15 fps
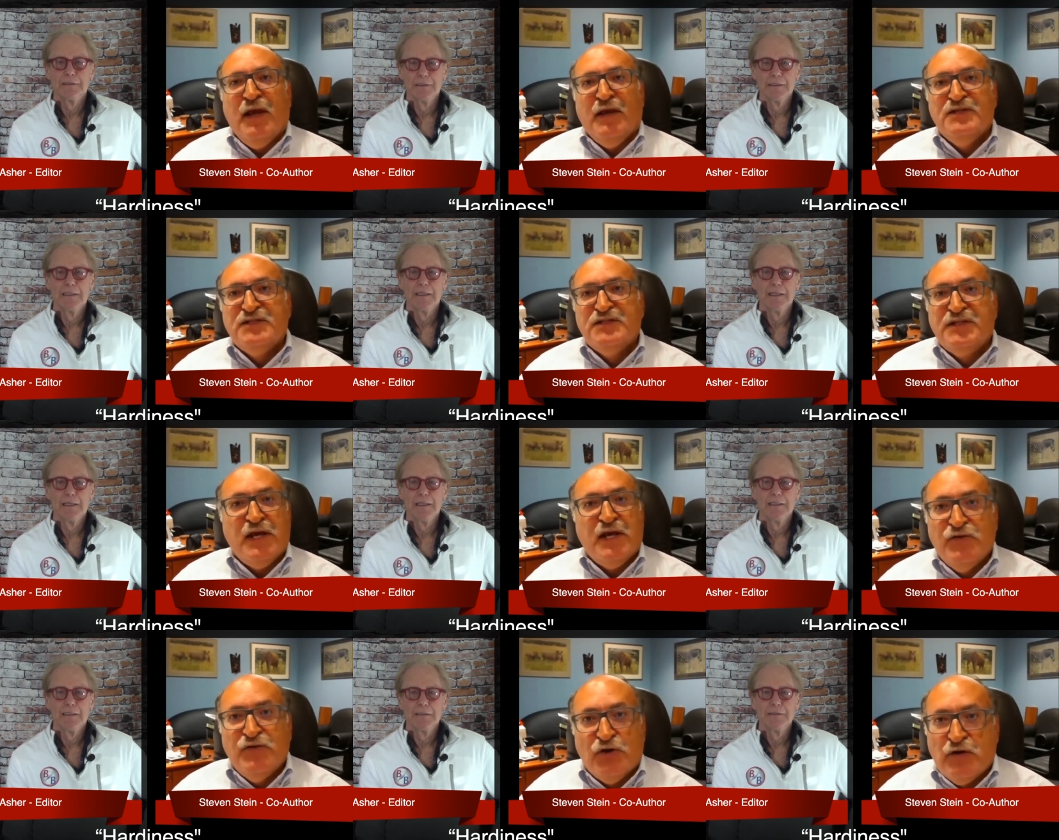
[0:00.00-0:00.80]

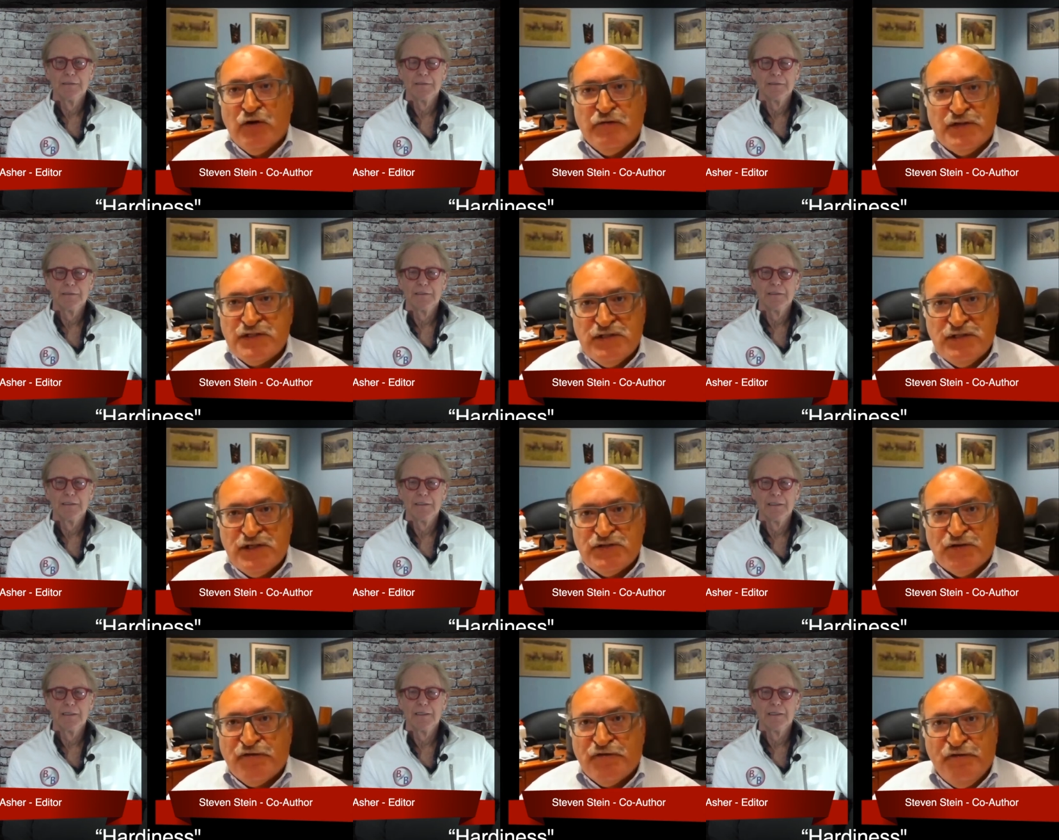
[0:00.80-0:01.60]
Speaker 1: instead of
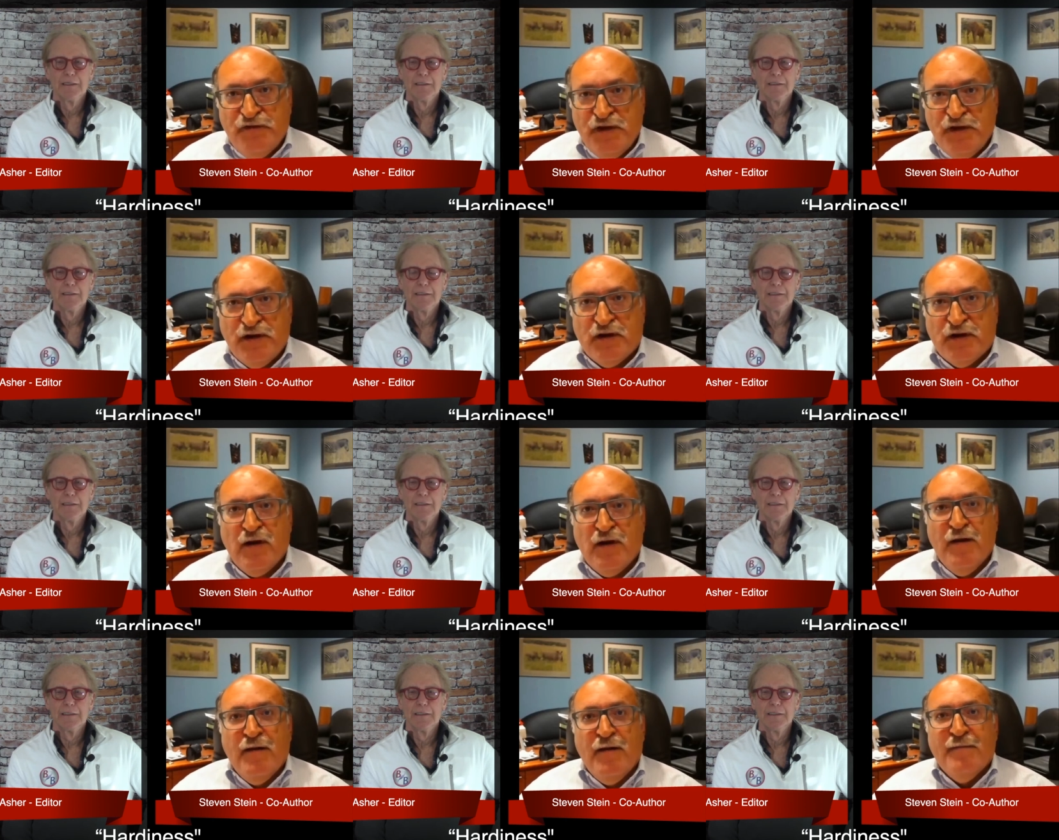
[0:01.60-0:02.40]
nervousness or
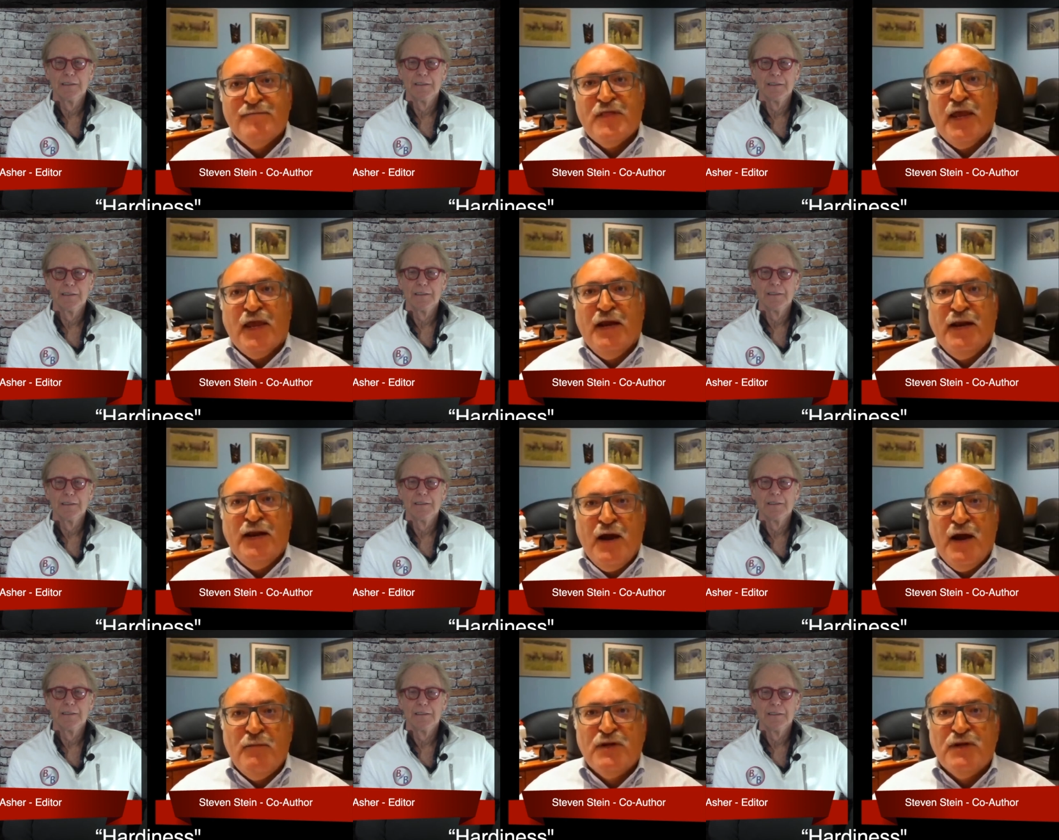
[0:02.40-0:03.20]
fear, and
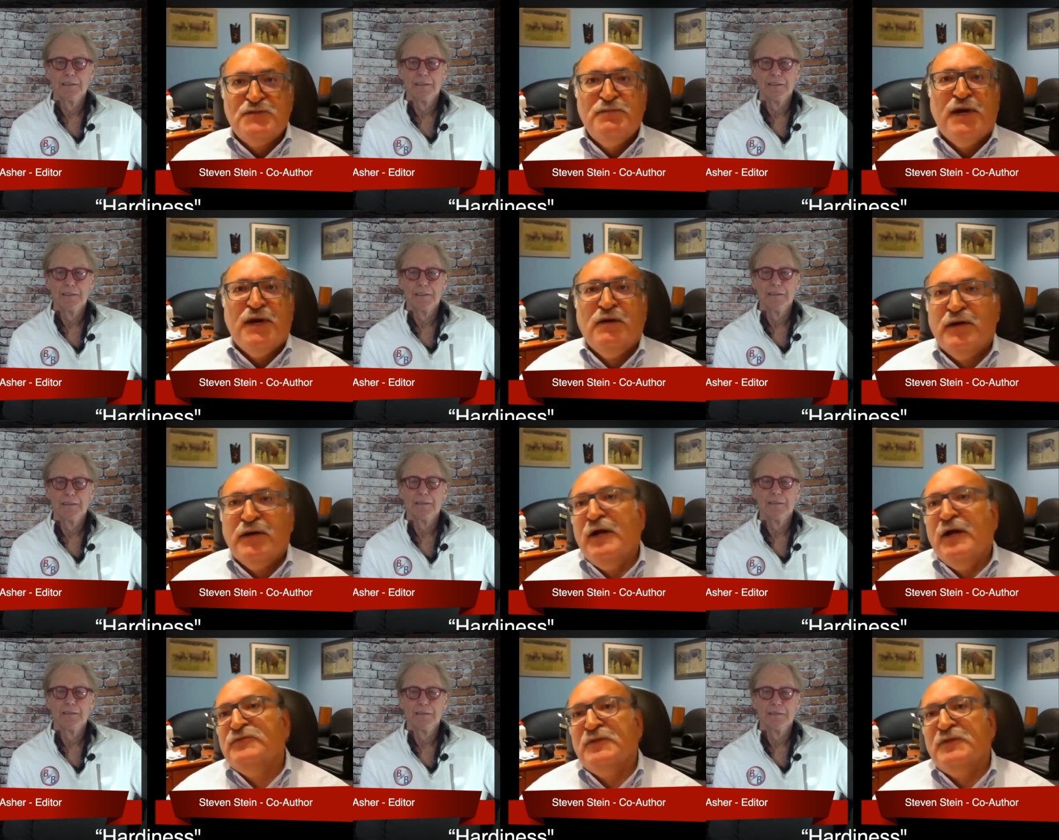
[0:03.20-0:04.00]
how much better it
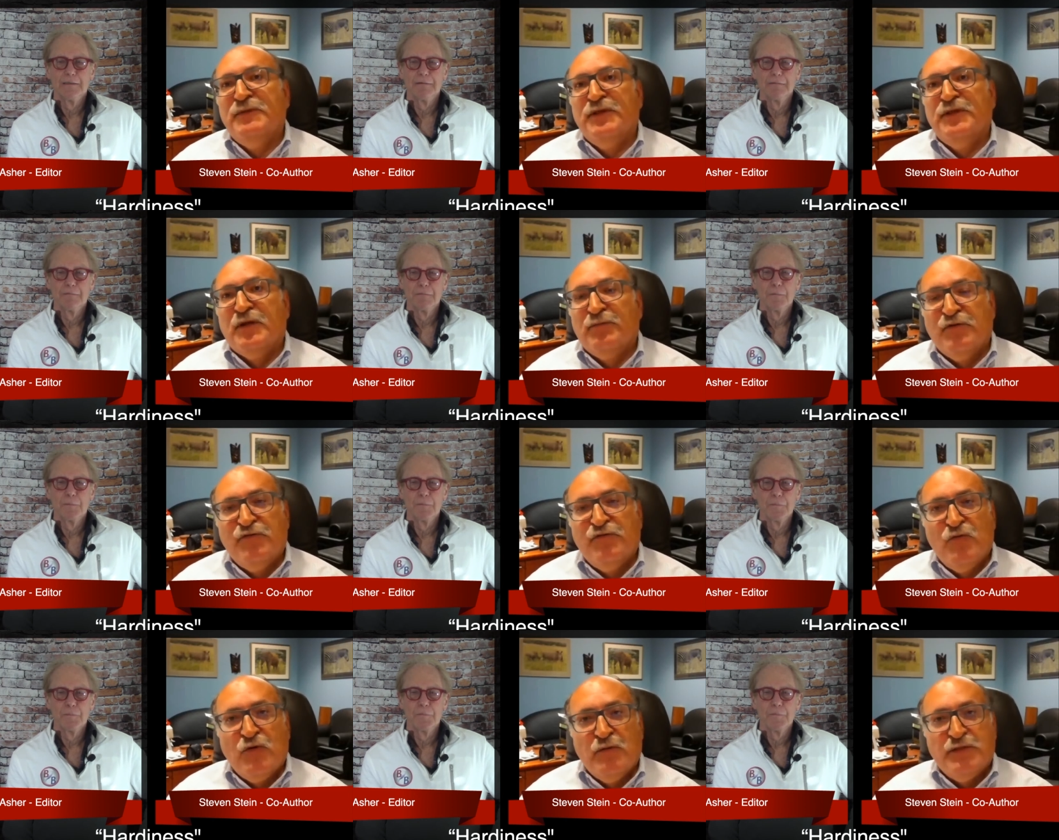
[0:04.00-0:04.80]
helps them in their
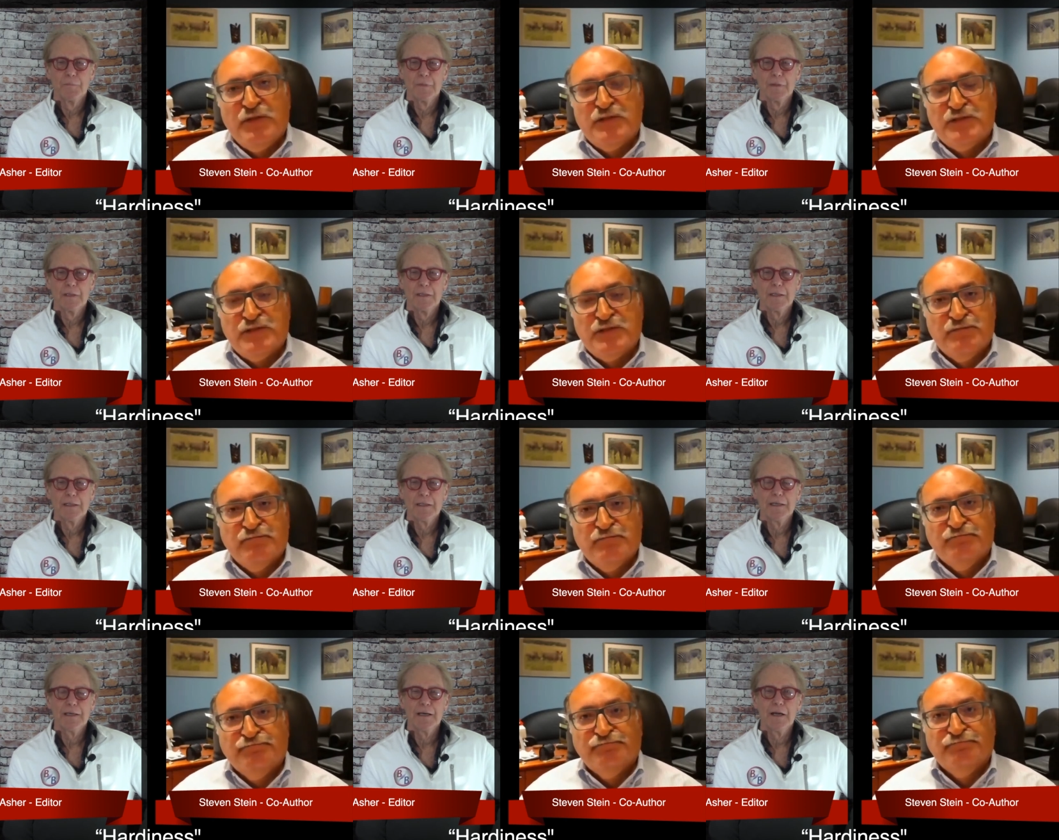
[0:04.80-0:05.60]
performance.
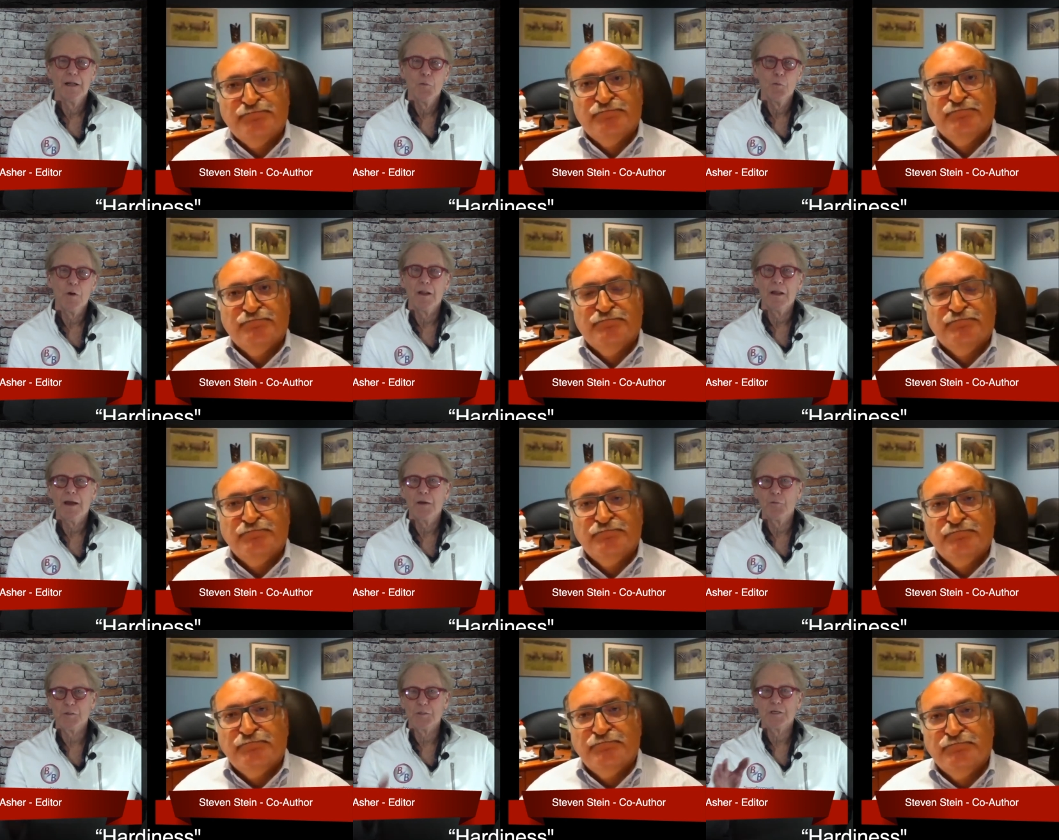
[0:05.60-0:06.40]
Yeah,
Speaker 2: well, I
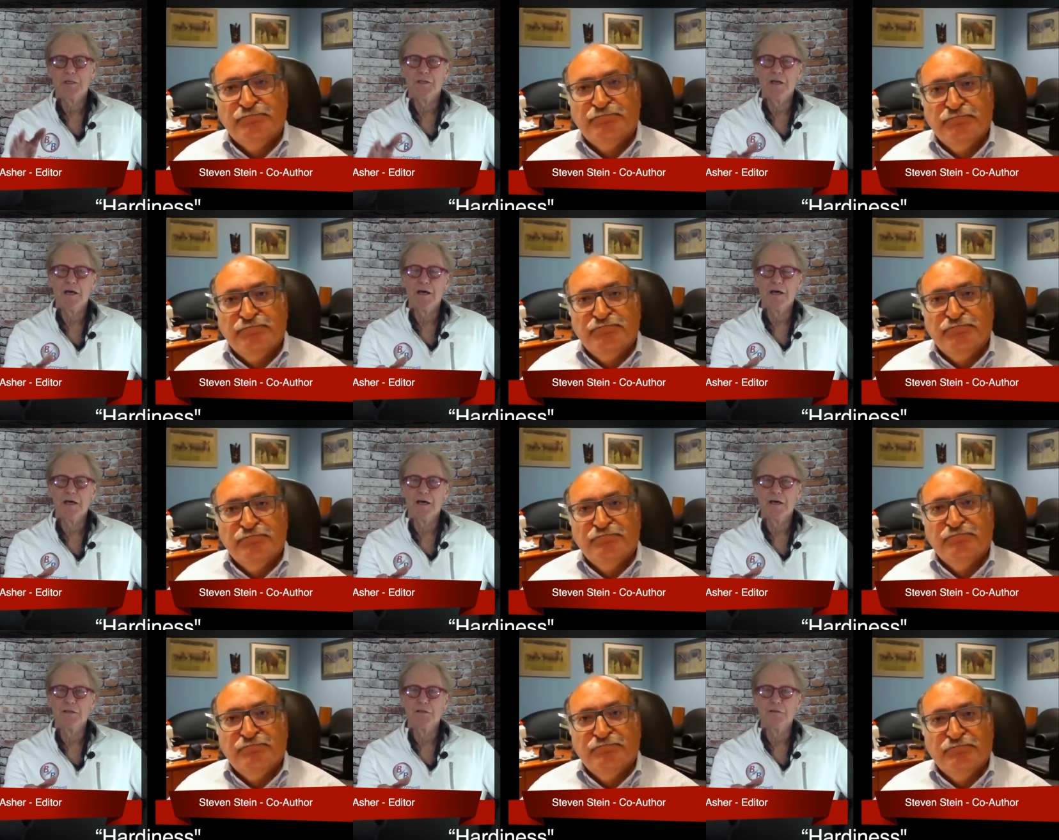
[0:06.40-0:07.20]
was a